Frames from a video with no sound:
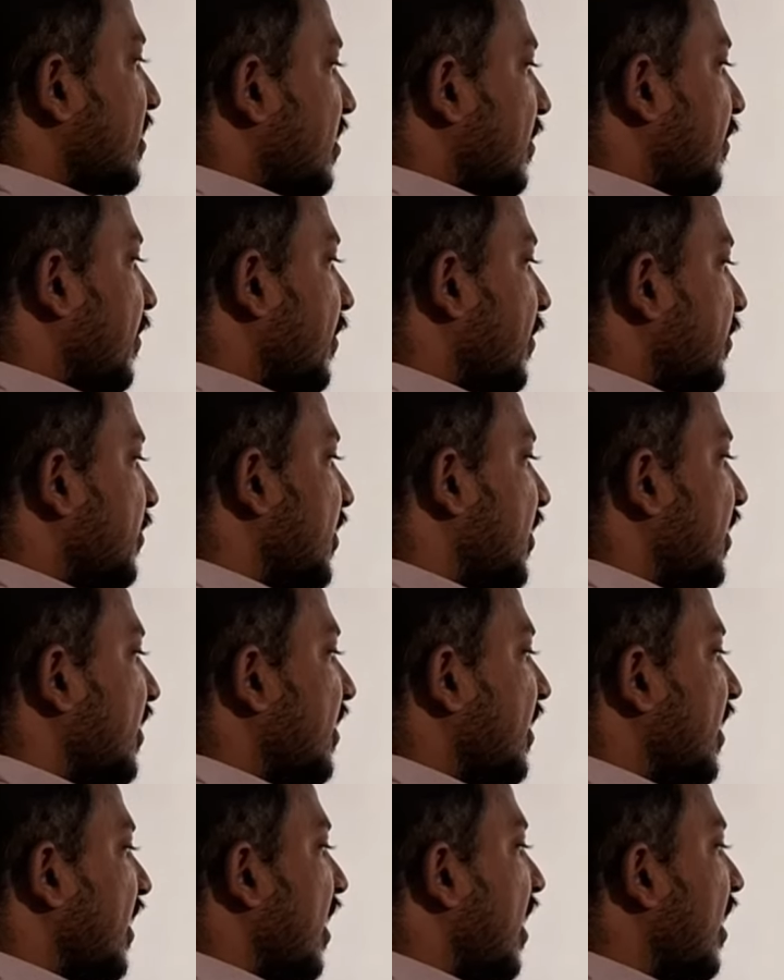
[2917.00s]
the porosity.
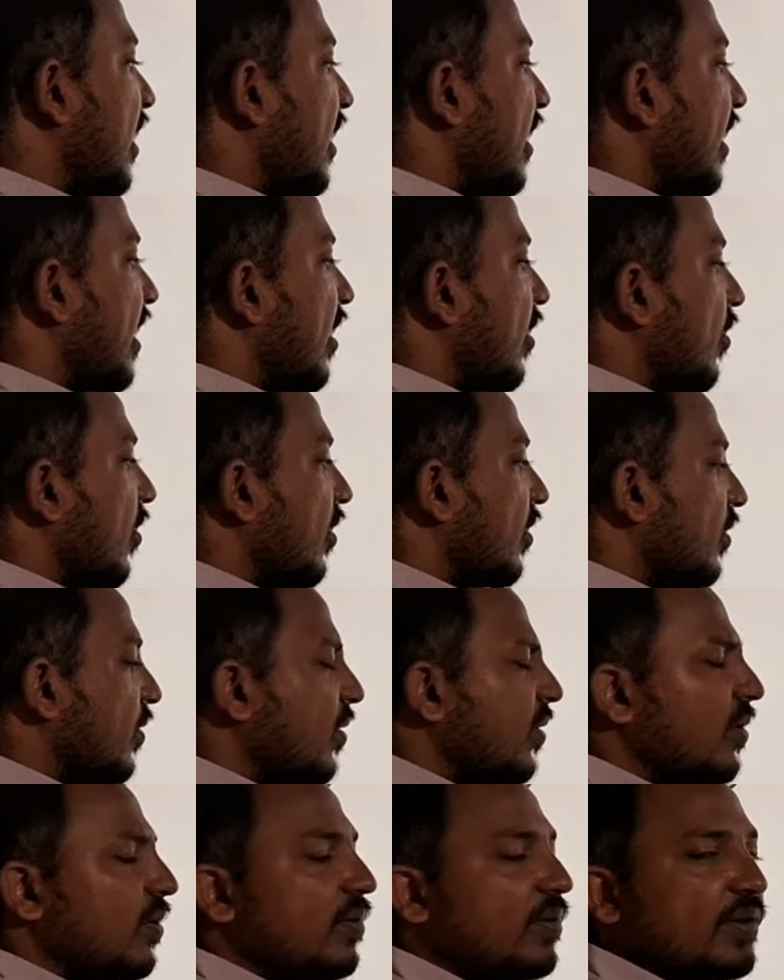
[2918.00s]
Then electrical log is
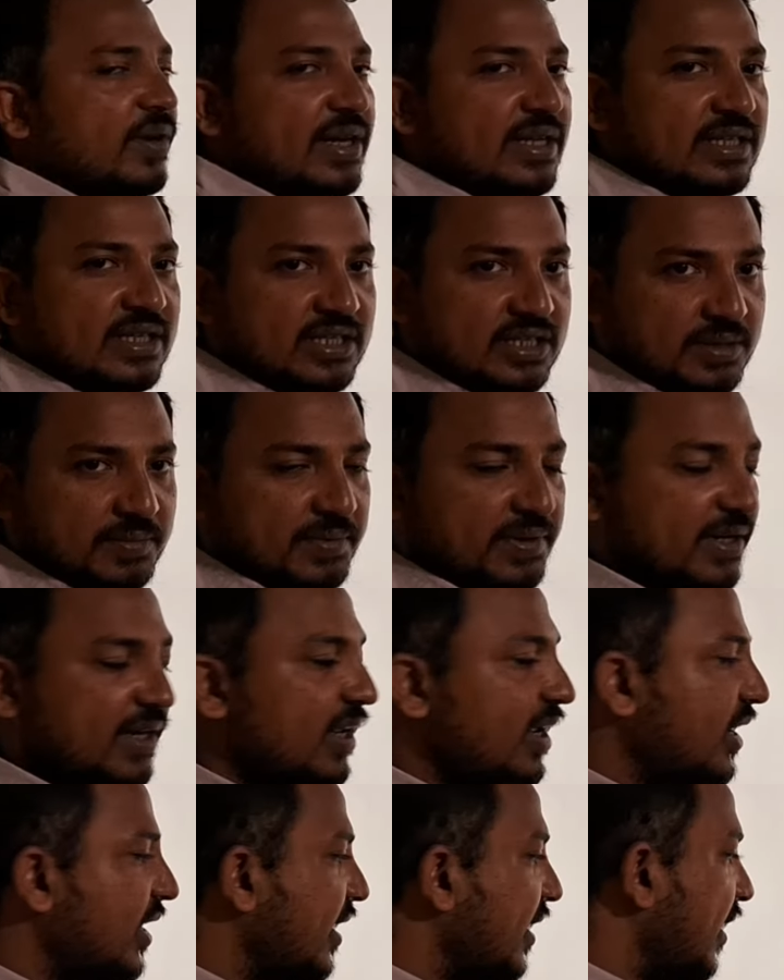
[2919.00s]
your
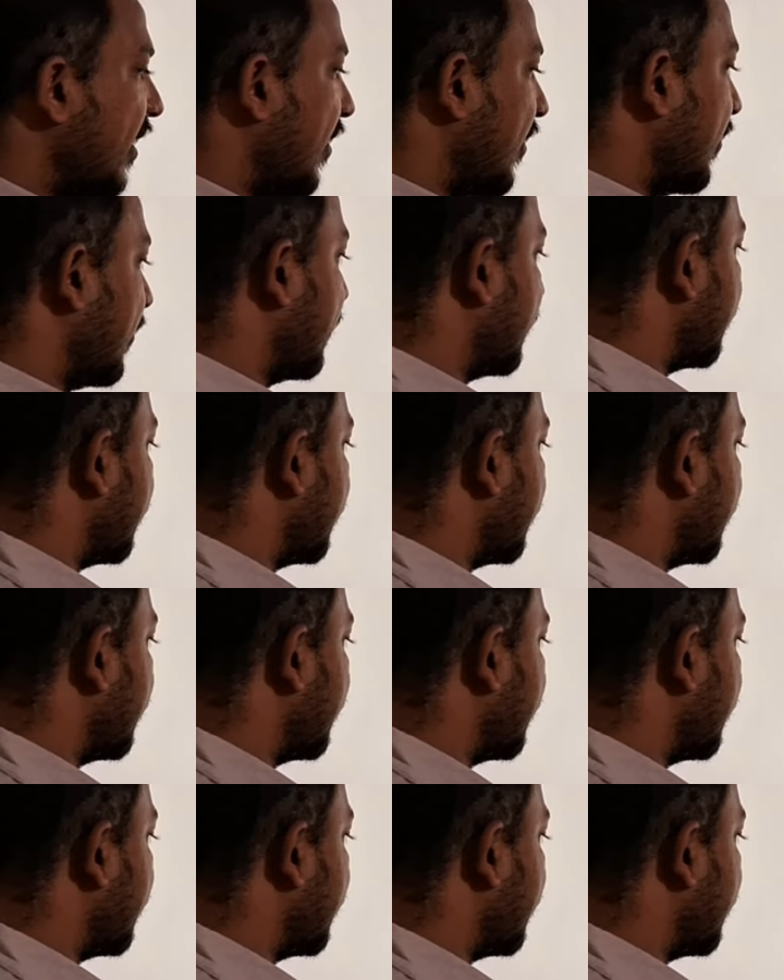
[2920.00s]
resistivity log.